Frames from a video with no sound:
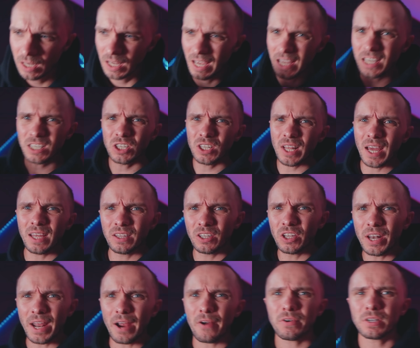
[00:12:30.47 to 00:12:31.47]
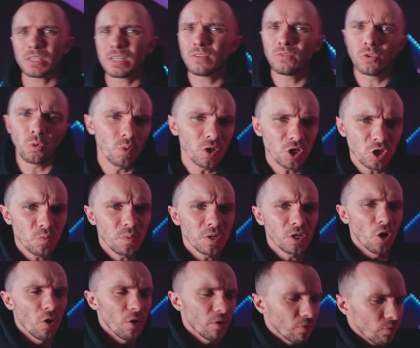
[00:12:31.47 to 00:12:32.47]
Isn't that the narrative that we should be
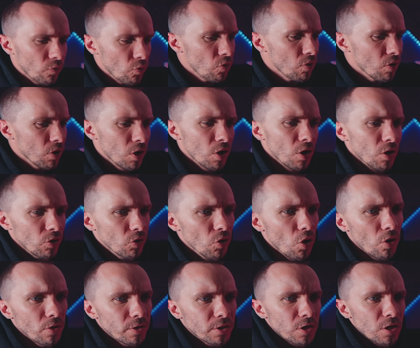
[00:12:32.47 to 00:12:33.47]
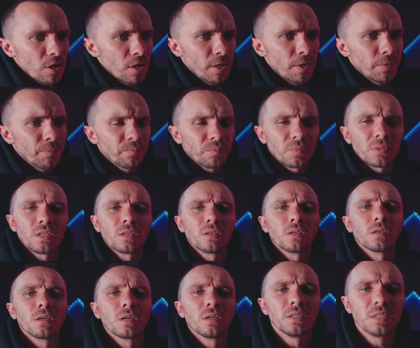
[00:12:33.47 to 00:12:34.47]
going for? Not
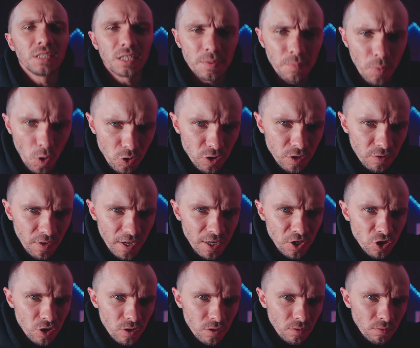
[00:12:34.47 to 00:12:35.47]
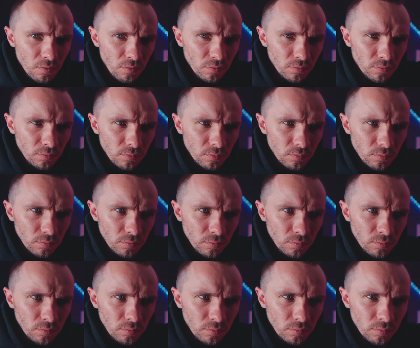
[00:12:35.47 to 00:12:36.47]
demotivation.
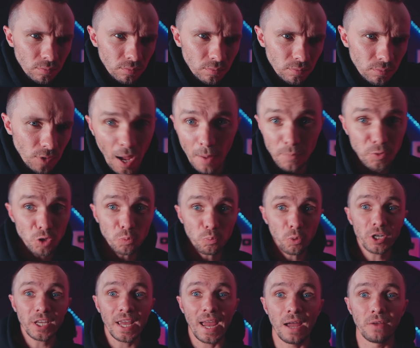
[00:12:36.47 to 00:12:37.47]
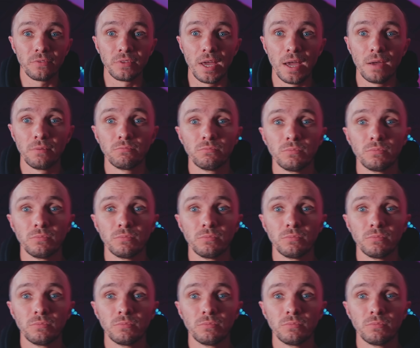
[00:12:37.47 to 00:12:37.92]
I'm just putting it out there.